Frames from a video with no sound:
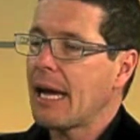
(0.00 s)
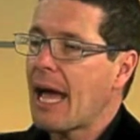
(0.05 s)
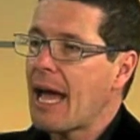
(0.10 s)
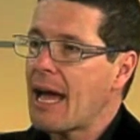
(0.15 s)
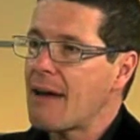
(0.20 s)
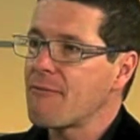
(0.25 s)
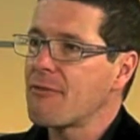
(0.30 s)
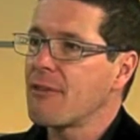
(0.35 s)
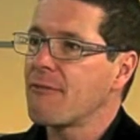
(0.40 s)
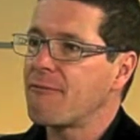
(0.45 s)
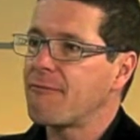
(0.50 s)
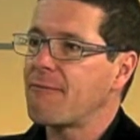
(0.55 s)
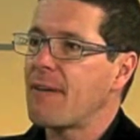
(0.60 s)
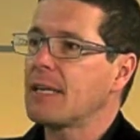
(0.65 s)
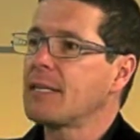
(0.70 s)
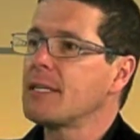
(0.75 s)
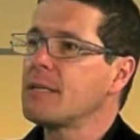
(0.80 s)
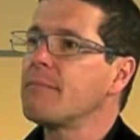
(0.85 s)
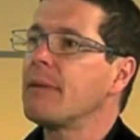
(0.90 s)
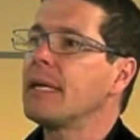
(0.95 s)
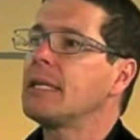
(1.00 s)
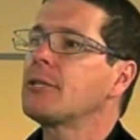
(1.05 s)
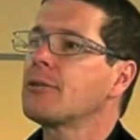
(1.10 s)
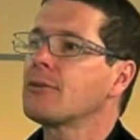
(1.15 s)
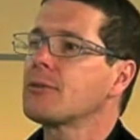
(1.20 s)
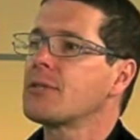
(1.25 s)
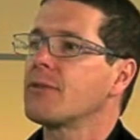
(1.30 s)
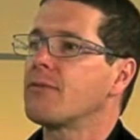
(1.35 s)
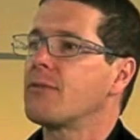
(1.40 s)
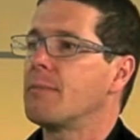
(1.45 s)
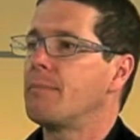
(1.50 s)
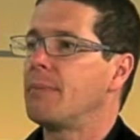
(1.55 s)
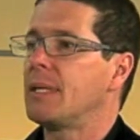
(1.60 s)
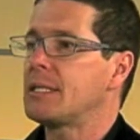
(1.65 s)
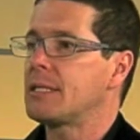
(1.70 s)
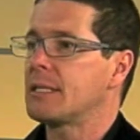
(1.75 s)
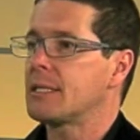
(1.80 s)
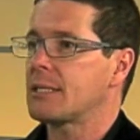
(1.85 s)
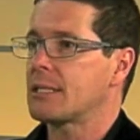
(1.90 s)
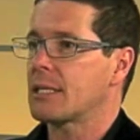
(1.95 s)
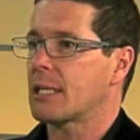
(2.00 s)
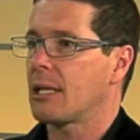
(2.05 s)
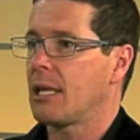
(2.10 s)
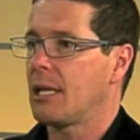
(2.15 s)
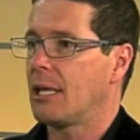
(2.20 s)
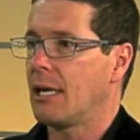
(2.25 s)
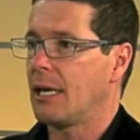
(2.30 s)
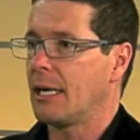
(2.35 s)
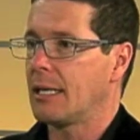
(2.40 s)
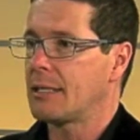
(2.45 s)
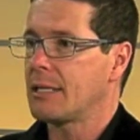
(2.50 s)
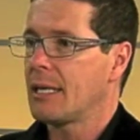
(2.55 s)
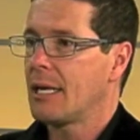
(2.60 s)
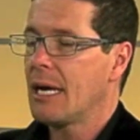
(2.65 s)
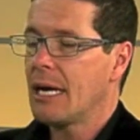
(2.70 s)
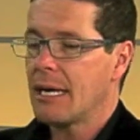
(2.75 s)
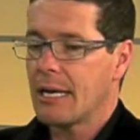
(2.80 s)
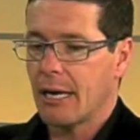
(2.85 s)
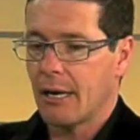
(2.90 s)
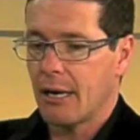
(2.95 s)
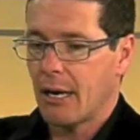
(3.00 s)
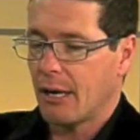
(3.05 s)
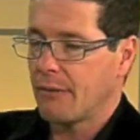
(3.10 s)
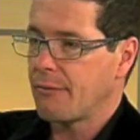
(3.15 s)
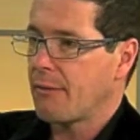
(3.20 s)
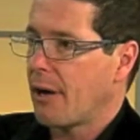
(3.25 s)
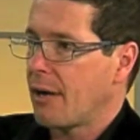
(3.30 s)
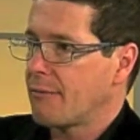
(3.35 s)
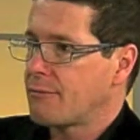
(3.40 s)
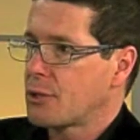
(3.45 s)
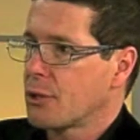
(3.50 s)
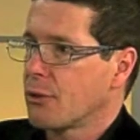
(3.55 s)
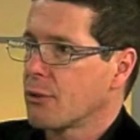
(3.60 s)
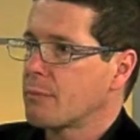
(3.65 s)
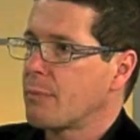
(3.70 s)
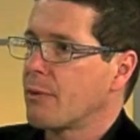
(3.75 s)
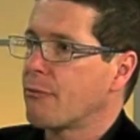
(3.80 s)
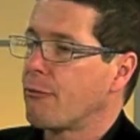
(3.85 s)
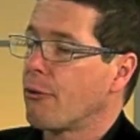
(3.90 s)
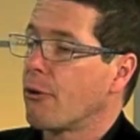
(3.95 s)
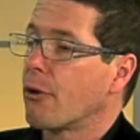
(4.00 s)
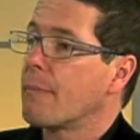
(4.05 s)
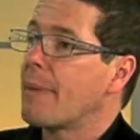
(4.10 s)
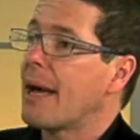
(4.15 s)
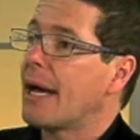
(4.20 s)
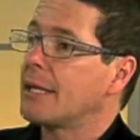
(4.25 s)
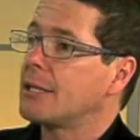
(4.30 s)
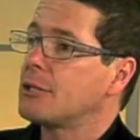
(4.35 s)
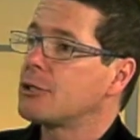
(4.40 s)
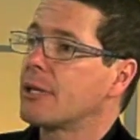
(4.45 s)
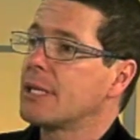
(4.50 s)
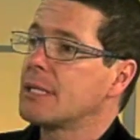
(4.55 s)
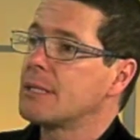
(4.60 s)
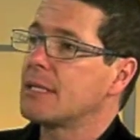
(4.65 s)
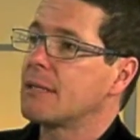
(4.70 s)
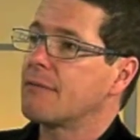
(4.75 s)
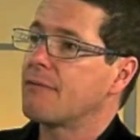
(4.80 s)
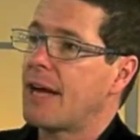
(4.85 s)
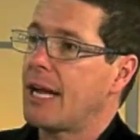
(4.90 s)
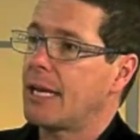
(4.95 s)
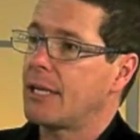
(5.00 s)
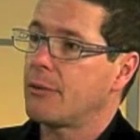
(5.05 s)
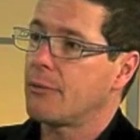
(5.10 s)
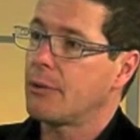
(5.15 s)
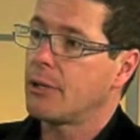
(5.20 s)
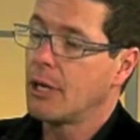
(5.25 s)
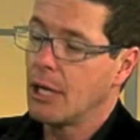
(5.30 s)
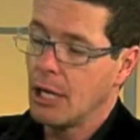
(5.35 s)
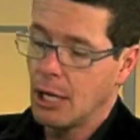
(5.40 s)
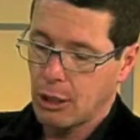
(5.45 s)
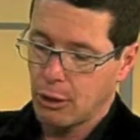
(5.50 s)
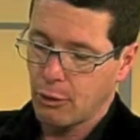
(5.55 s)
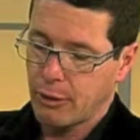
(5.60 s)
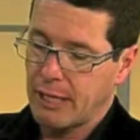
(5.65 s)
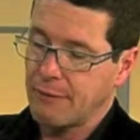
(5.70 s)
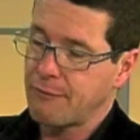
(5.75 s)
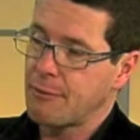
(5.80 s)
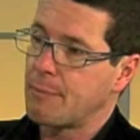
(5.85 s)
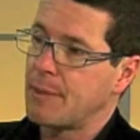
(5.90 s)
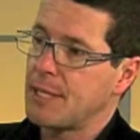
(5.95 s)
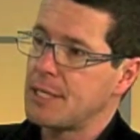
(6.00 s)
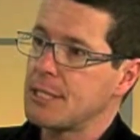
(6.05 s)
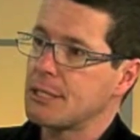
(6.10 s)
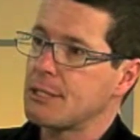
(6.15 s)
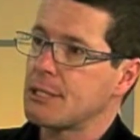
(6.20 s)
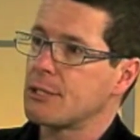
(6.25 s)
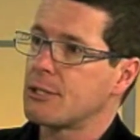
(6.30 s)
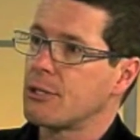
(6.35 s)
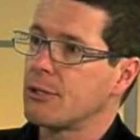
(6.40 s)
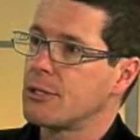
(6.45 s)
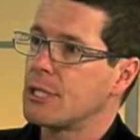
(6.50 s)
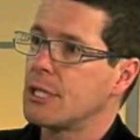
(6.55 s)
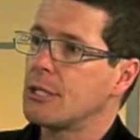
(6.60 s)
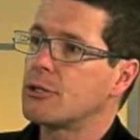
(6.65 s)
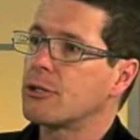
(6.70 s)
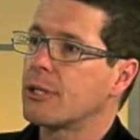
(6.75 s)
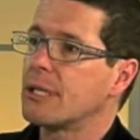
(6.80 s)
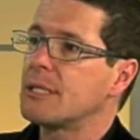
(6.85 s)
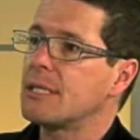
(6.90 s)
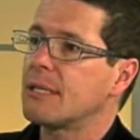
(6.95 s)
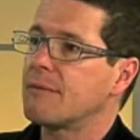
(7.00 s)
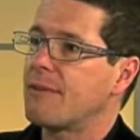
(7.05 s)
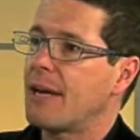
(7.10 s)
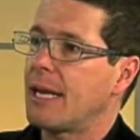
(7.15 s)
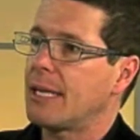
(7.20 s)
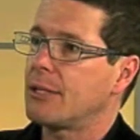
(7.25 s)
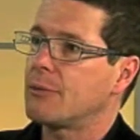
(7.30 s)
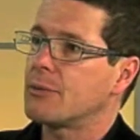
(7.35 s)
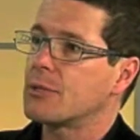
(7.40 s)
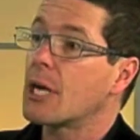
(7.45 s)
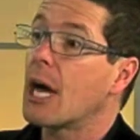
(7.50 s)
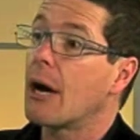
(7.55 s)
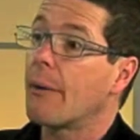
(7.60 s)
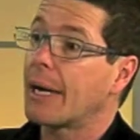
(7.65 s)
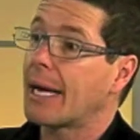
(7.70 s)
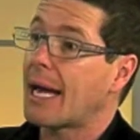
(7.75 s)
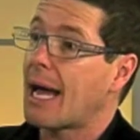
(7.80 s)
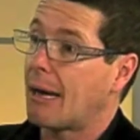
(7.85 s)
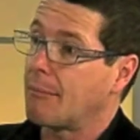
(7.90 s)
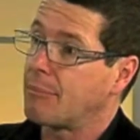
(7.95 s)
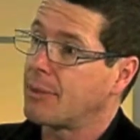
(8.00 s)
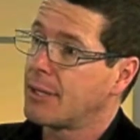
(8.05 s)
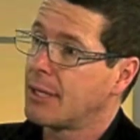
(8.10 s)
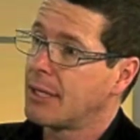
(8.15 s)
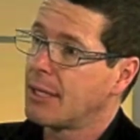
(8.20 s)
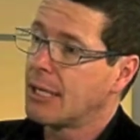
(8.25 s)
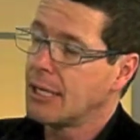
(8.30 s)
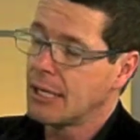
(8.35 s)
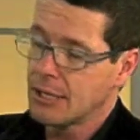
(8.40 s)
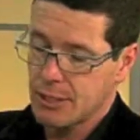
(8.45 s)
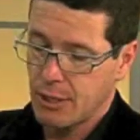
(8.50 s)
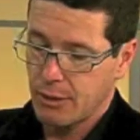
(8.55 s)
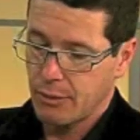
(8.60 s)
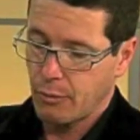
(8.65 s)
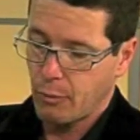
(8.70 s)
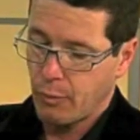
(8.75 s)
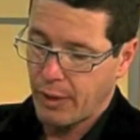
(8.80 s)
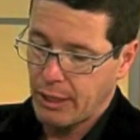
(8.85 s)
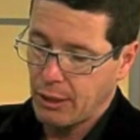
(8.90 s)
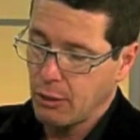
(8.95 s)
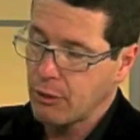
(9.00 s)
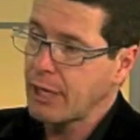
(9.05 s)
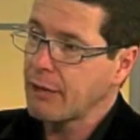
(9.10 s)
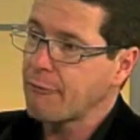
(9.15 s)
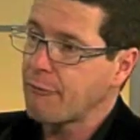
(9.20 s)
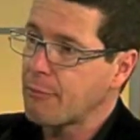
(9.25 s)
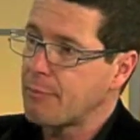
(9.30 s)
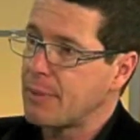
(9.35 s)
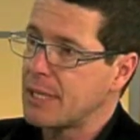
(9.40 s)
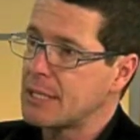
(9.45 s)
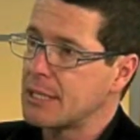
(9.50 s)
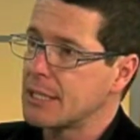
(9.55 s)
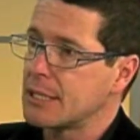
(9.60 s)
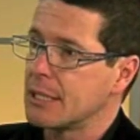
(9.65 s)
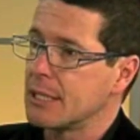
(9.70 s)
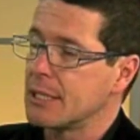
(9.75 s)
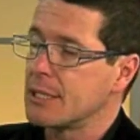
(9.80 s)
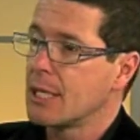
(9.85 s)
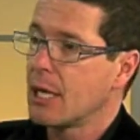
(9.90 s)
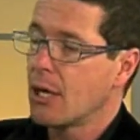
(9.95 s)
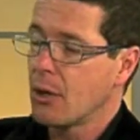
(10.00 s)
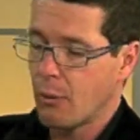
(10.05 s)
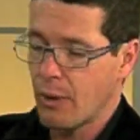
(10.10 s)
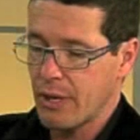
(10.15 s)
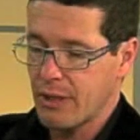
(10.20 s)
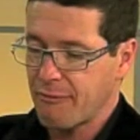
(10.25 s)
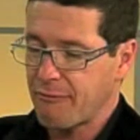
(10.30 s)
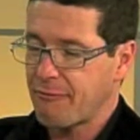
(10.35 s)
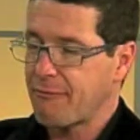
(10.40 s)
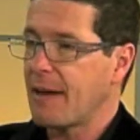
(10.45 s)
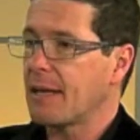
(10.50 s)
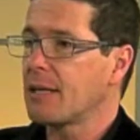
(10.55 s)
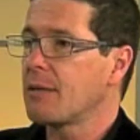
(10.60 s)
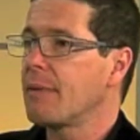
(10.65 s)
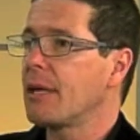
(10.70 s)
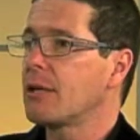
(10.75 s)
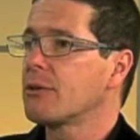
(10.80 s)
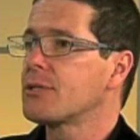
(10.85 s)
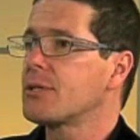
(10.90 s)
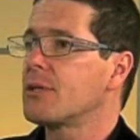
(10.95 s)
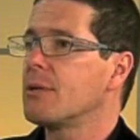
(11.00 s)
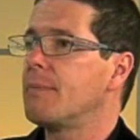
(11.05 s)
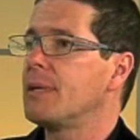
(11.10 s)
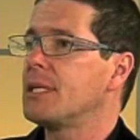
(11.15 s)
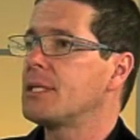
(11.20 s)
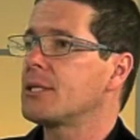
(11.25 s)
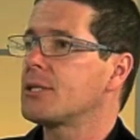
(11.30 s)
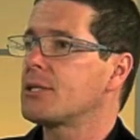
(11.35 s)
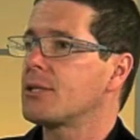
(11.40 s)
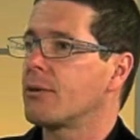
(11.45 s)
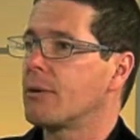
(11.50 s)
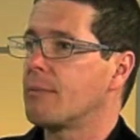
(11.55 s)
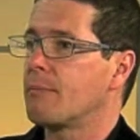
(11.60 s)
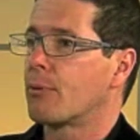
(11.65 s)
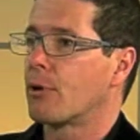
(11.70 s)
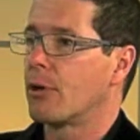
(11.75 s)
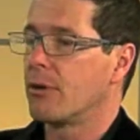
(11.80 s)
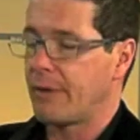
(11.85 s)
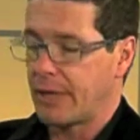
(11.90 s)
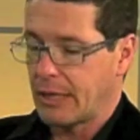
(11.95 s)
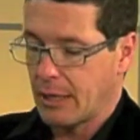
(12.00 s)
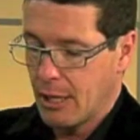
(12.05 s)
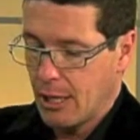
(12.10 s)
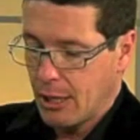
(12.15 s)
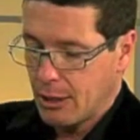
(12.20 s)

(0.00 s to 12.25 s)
Have the fundamentals of the business declined? Now, I've talked before about intrinsic value and looking for businesses whose intrinsic value is going up. Yeah. So we're looking for businesses where the fundamentals of the business are improving.